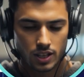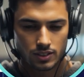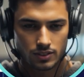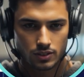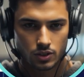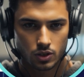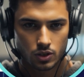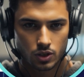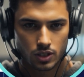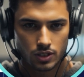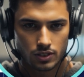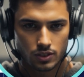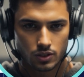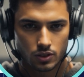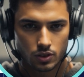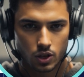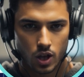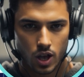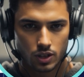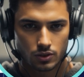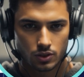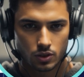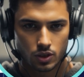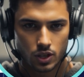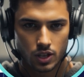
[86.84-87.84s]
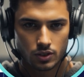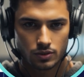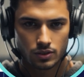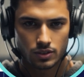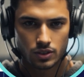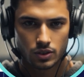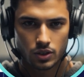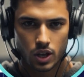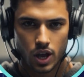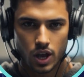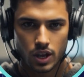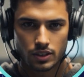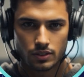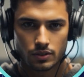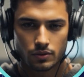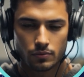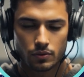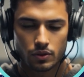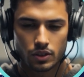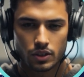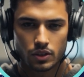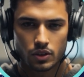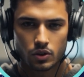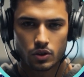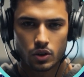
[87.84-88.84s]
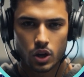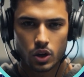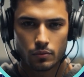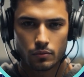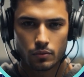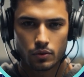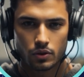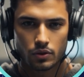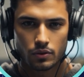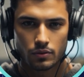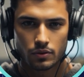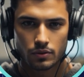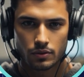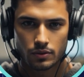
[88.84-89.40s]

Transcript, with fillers: do is to write a rough draft of the script.